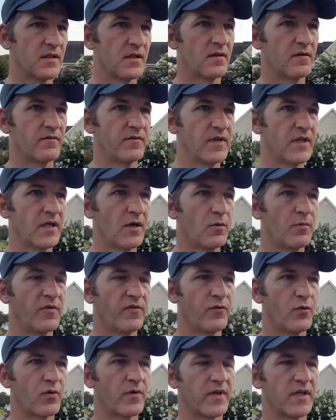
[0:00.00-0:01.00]
in the video
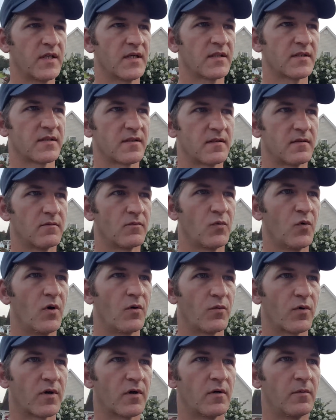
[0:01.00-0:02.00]
before this what
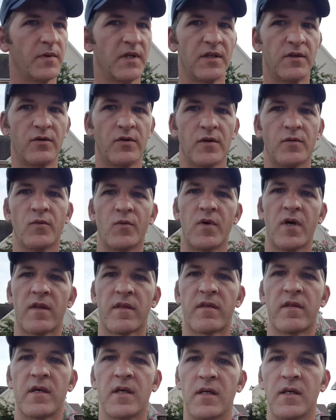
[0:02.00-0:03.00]
we're going to be doing
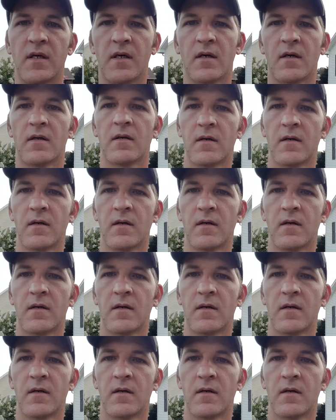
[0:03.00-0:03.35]
with the